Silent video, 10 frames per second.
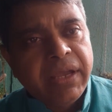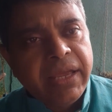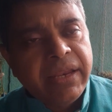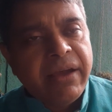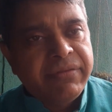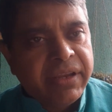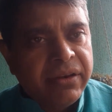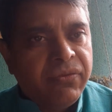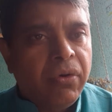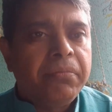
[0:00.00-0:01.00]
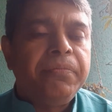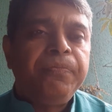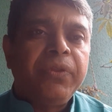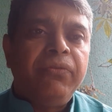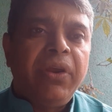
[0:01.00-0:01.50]
Again, I have taken from
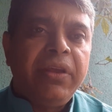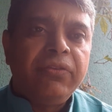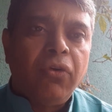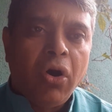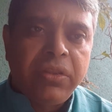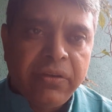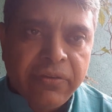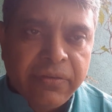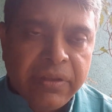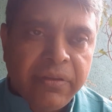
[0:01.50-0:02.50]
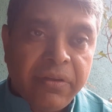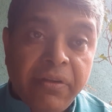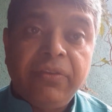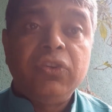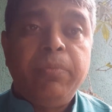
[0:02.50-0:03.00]
various authors. It is a
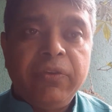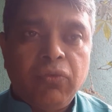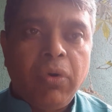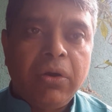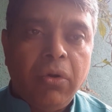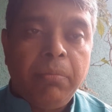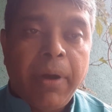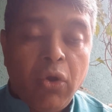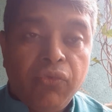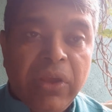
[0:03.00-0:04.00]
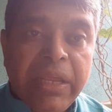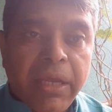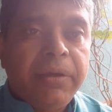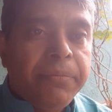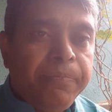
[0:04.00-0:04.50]
research-based work called
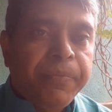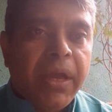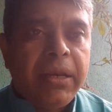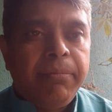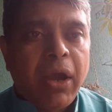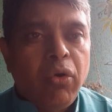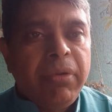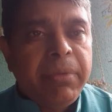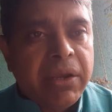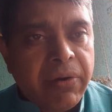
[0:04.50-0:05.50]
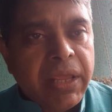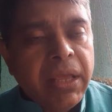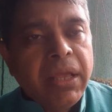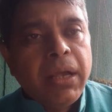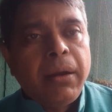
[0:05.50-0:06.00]
biophilia and biomimicry.
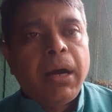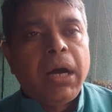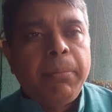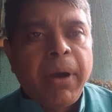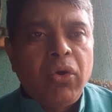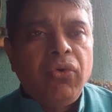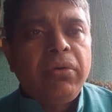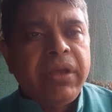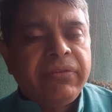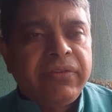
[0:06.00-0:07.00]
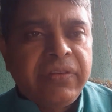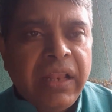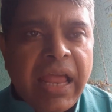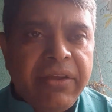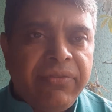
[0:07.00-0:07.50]
Bio is
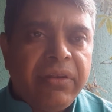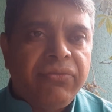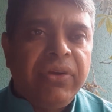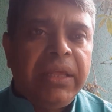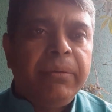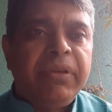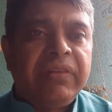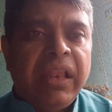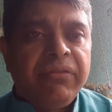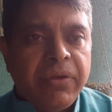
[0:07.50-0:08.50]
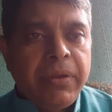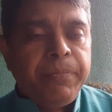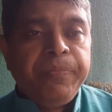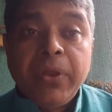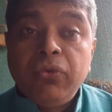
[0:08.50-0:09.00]
life, and philia means love.
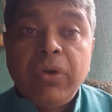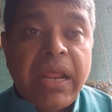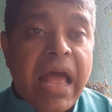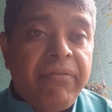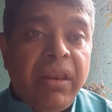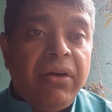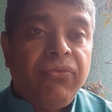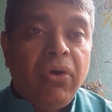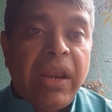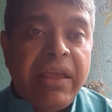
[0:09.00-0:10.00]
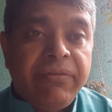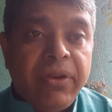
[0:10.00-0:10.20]
So, can I have love for life?